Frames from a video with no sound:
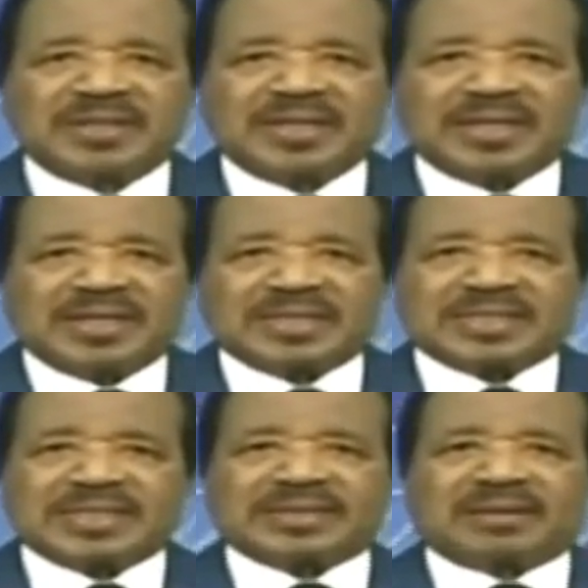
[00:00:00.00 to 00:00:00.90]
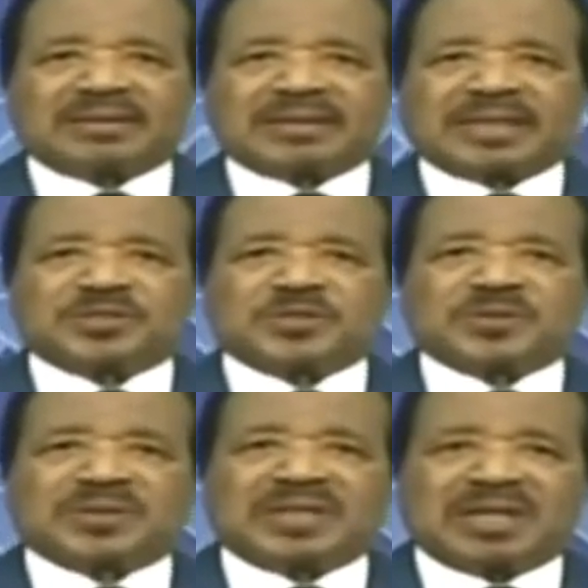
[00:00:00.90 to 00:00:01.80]
in several
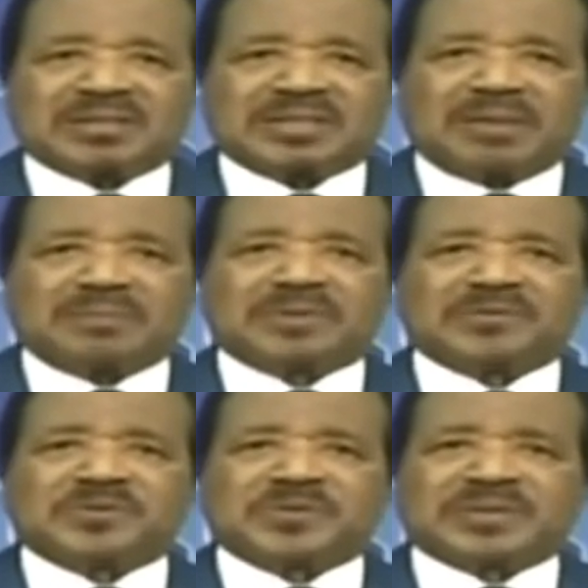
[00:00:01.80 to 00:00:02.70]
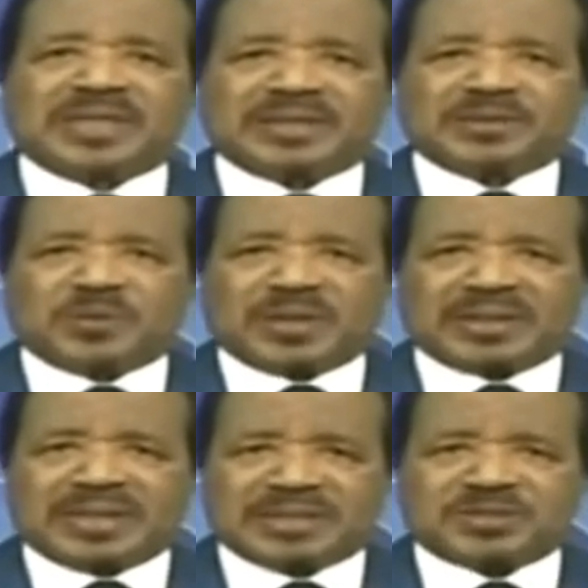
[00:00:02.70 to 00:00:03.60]
localities in our
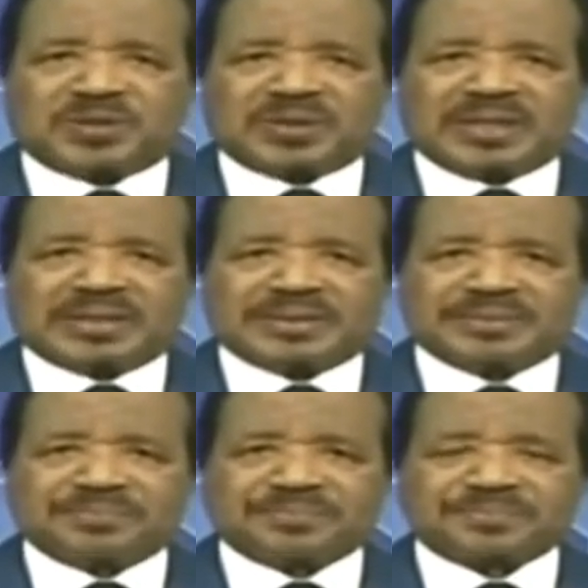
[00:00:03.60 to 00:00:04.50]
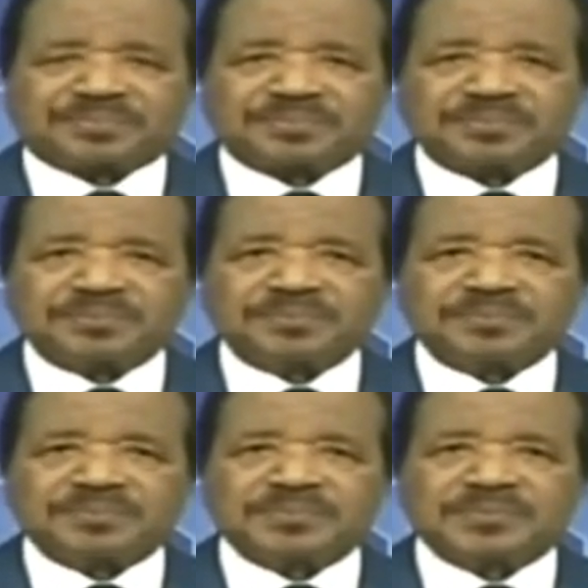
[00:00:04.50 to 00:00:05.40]
country and will continue
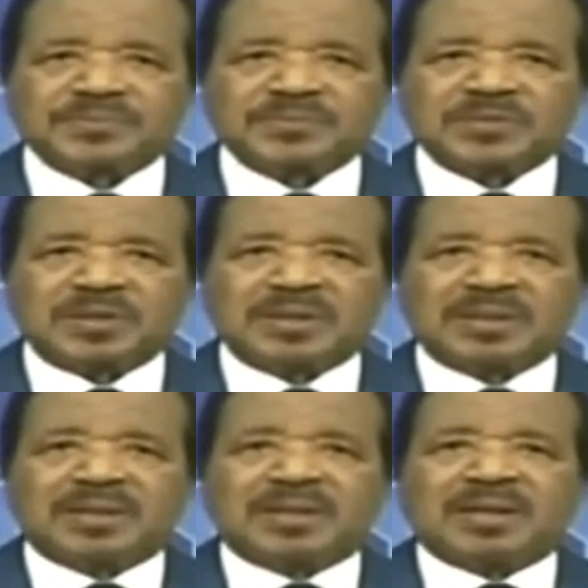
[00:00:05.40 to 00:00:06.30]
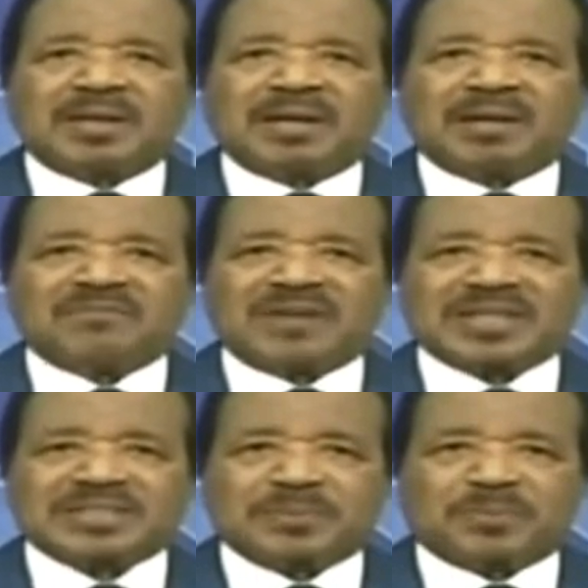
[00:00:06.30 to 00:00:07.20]
to establish them
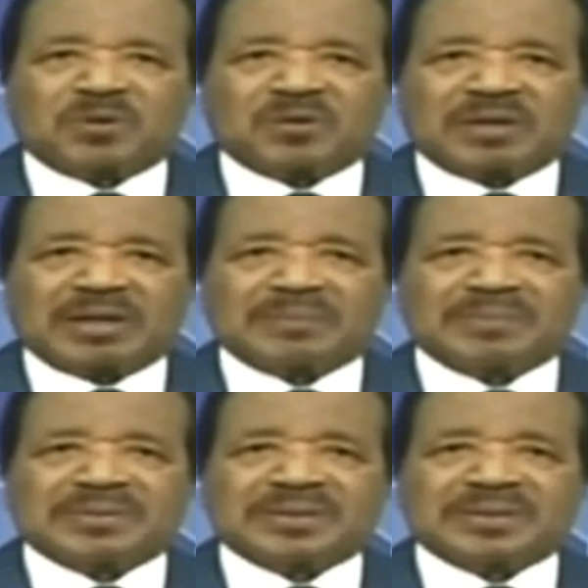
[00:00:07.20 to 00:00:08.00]
nationwide.